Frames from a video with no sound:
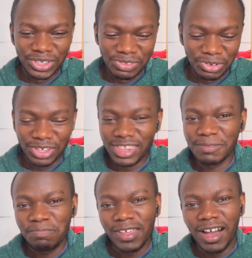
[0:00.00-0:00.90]

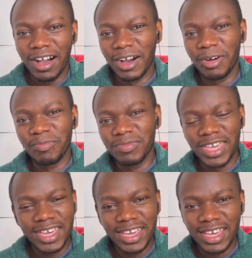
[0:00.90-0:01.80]
words.
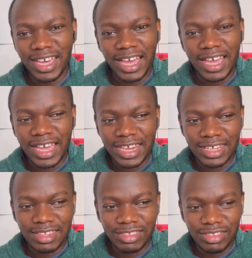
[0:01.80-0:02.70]
Yeah, and
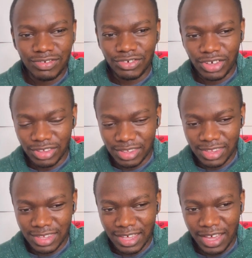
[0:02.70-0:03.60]
it's
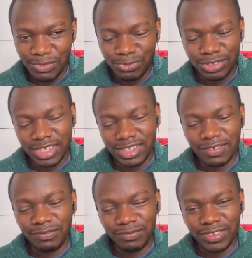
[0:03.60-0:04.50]
just... The
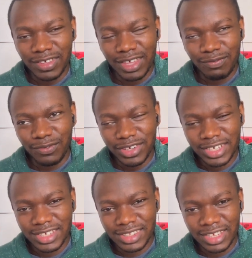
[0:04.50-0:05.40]

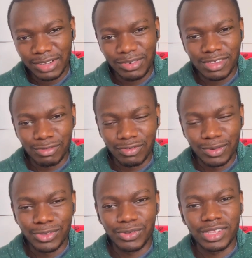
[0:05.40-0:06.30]
funniest thing about his
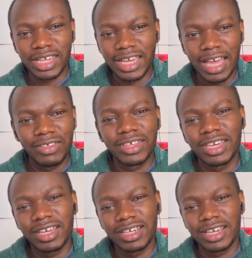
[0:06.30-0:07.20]
performance was like how the
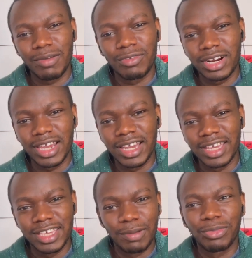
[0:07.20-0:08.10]
camera guy
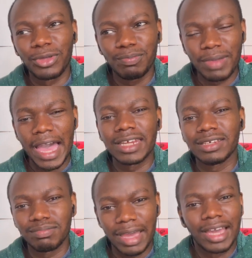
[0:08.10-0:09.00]
kept on
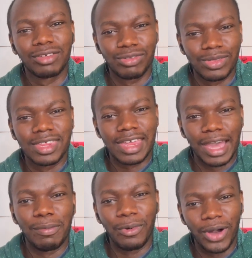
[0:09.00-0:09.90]
panning back to
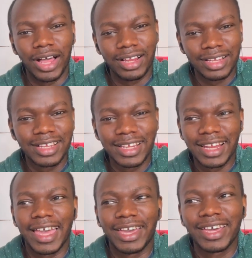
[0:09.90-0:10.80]
Simon.
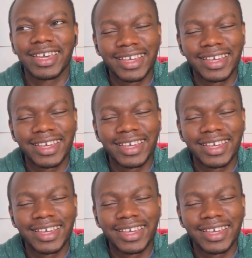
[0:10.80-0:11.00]
Like,